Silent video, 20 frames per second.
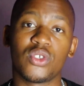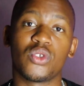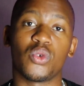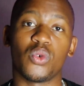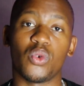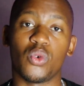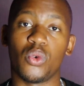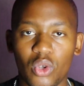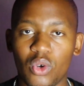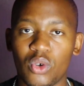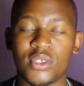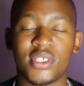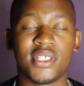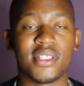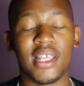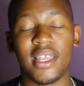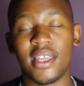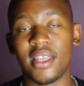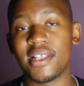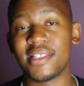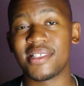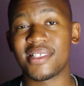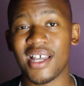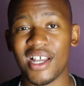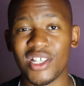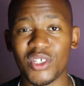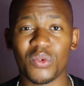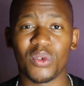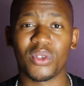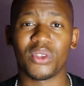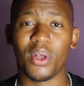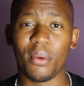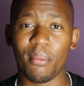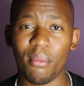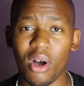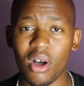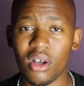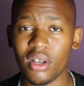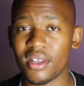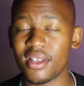to stay in touch with the
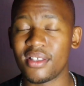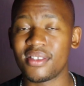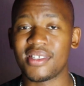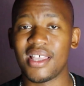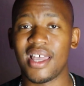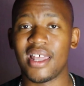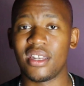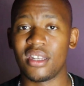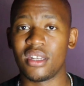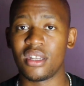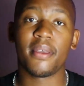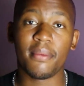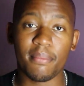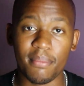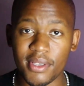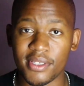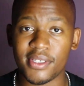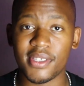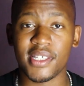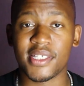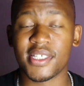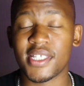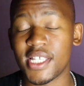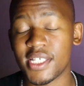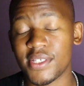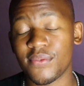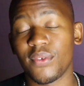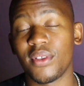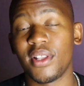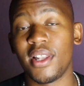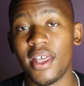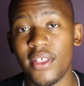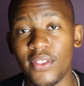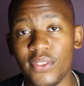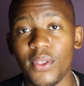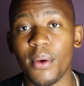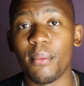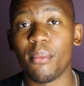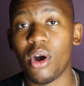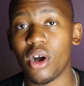markets and be successful in the
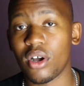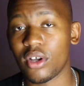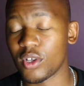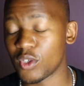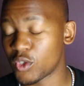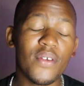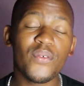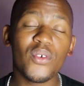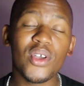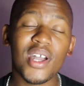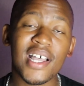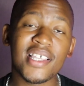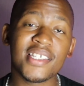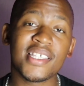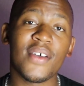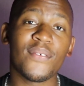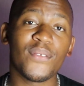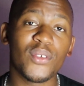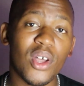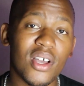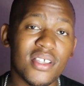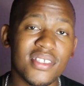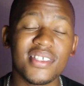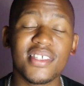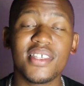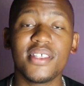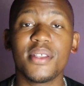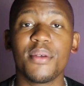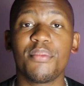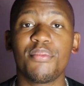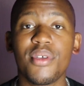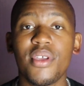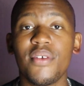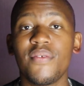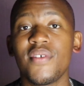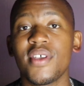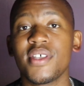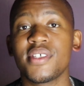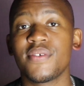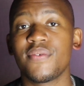market. So if you guys have not seen the
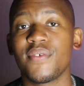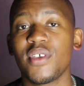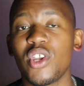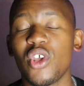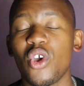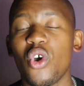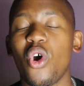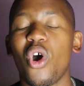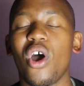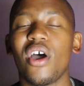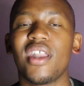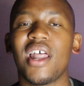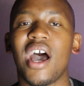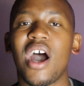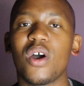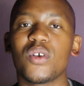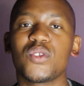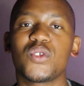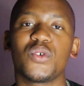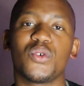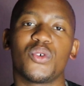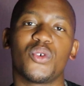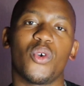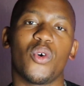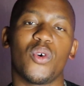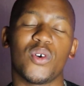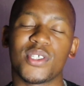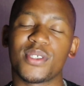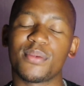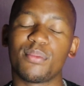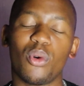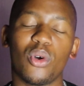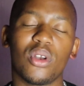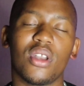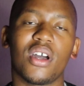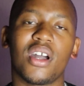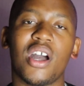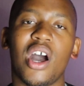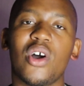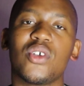previous video on how to grow a
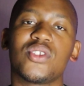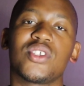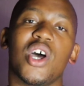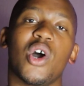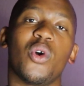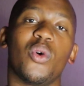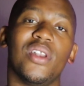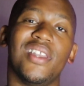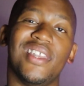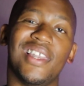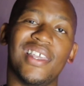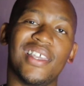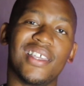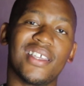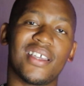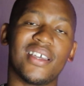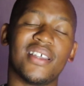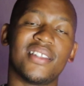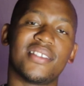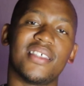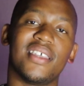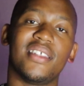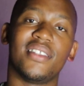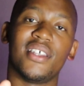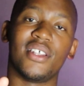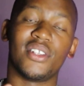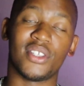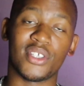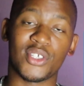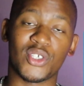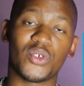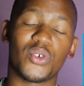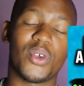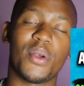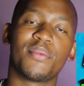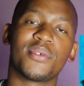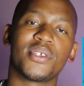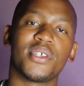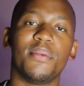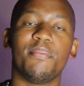small account, I will link it in the
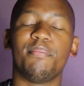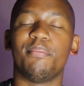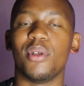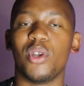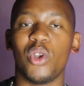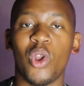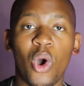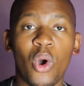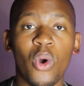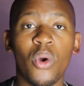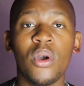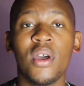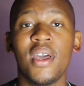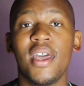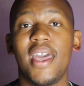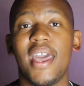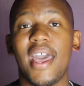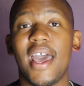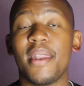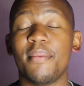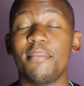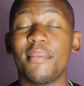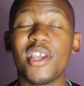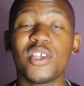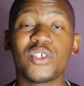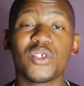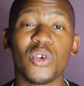description below, and make